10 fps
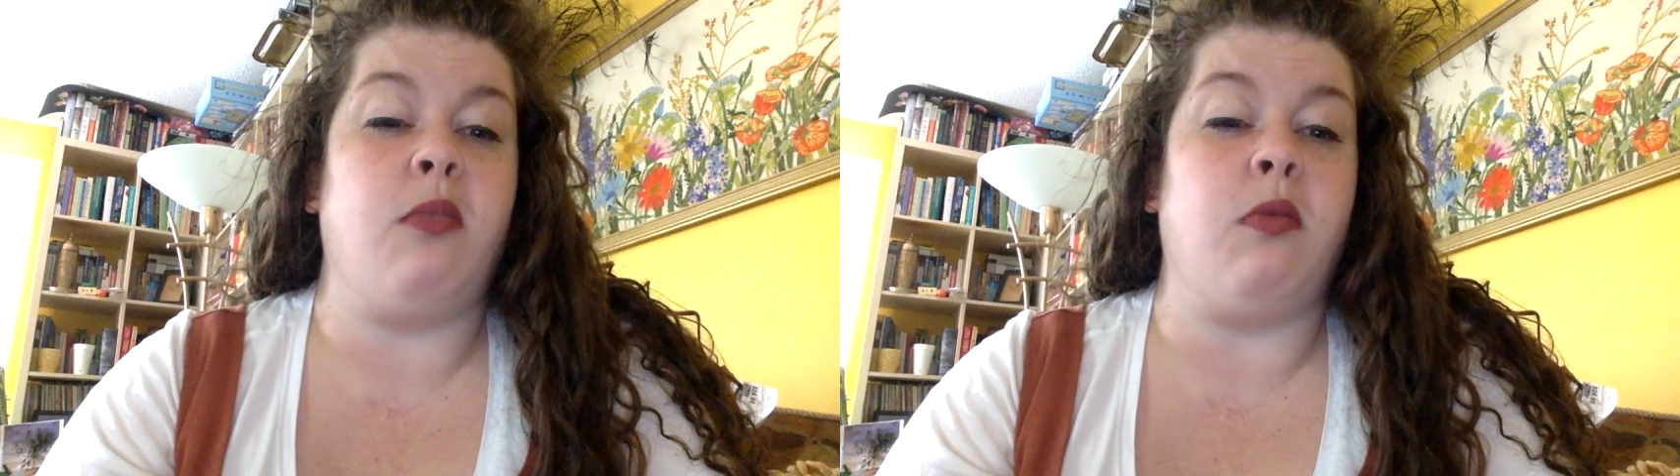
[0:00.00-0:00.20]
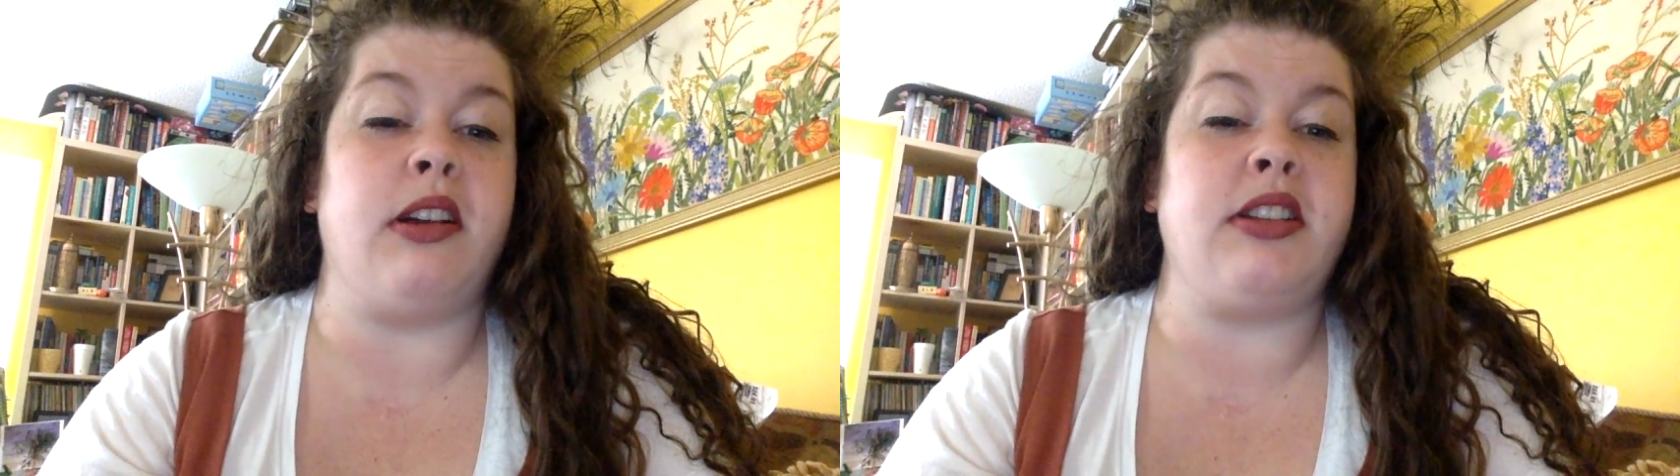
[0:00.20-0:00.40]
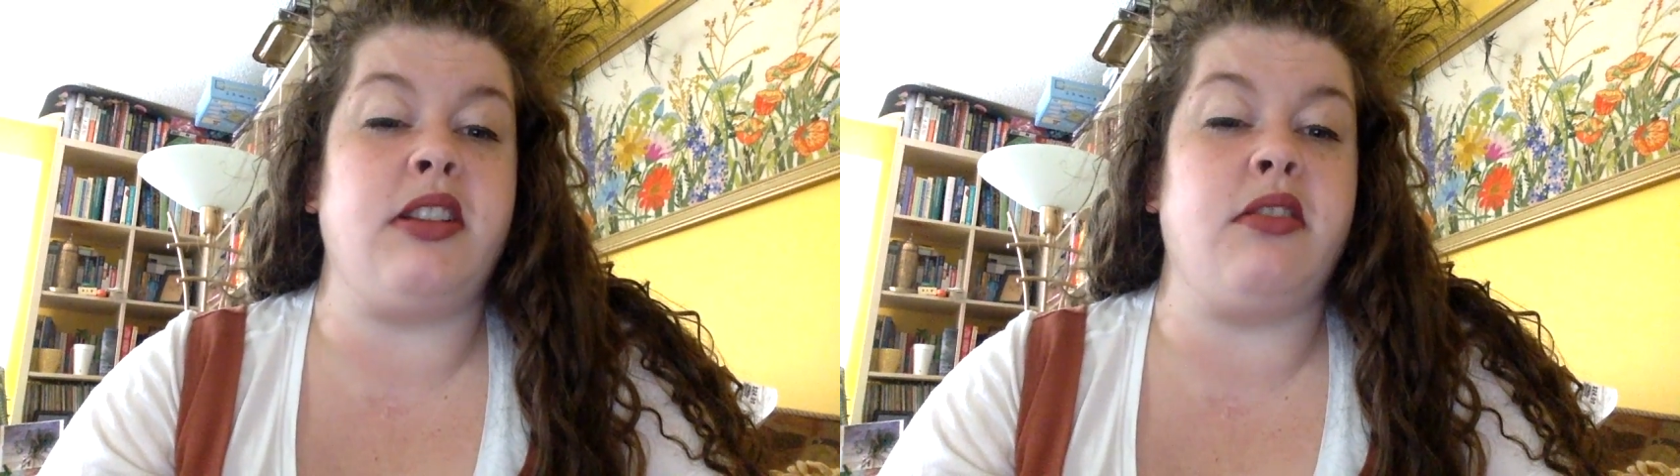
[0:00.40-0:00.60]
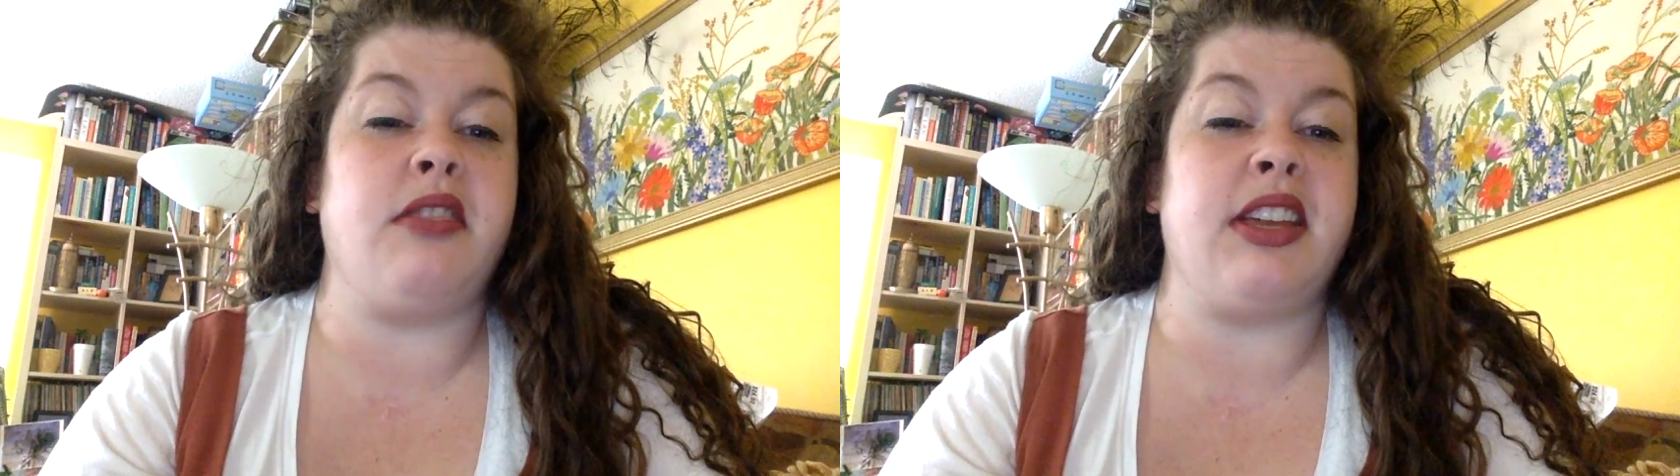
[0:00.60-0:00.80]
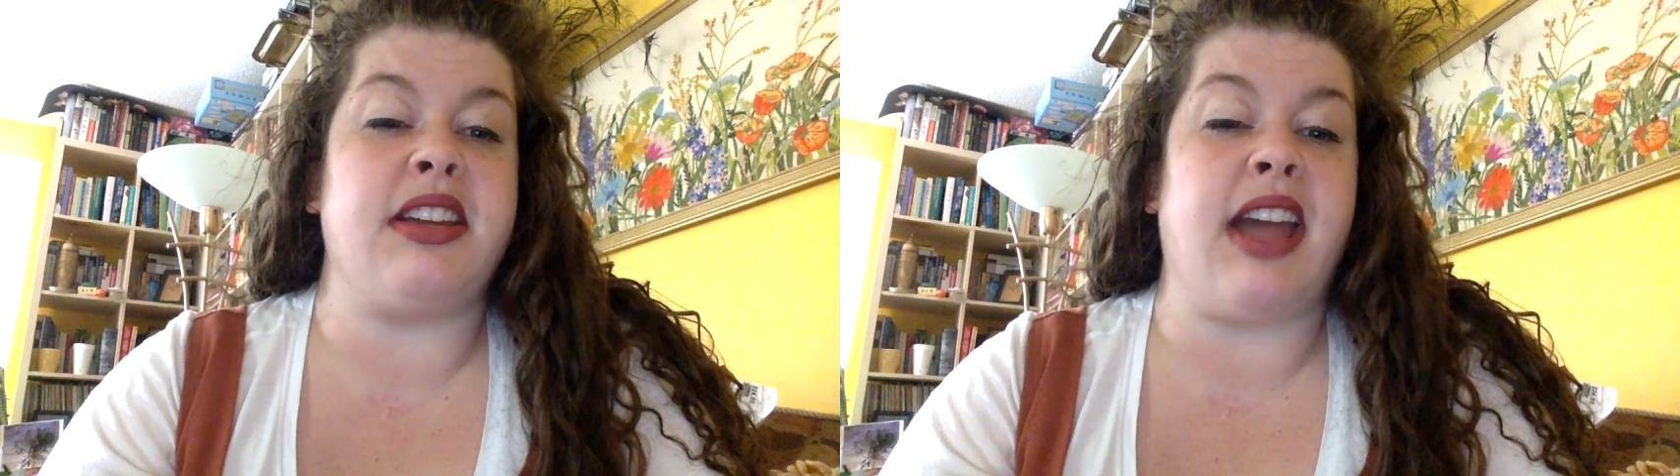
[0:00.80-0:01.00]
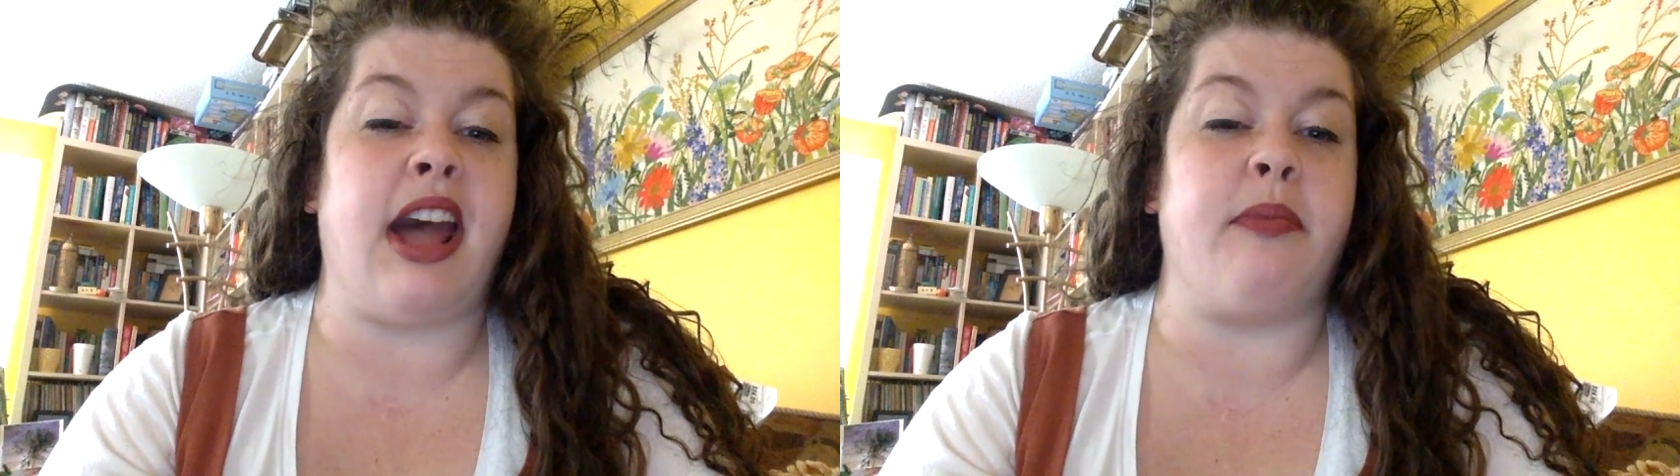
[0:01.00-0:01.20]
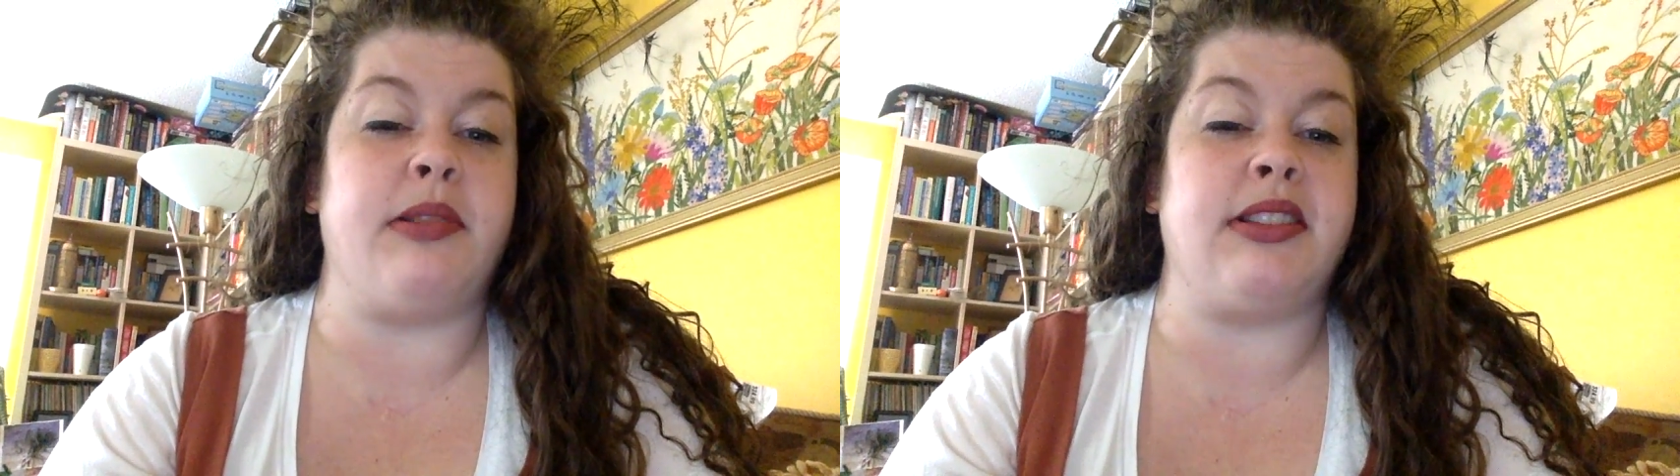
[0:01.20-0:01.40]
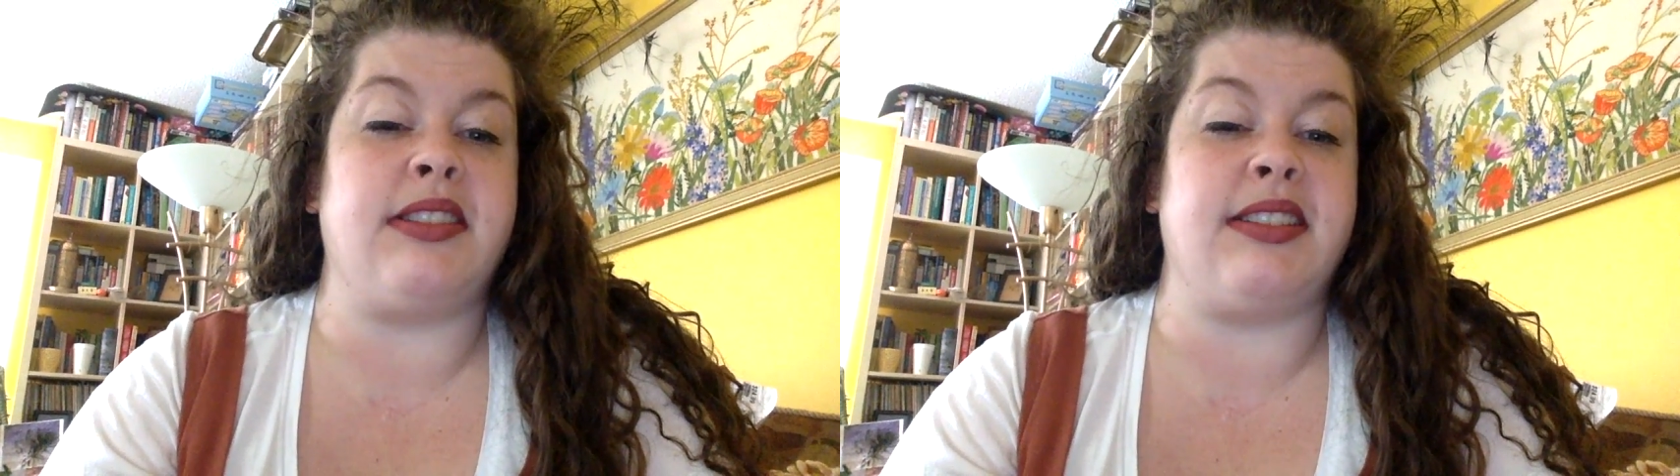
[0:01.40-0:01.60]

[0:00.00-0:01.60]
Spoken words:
what do you think happens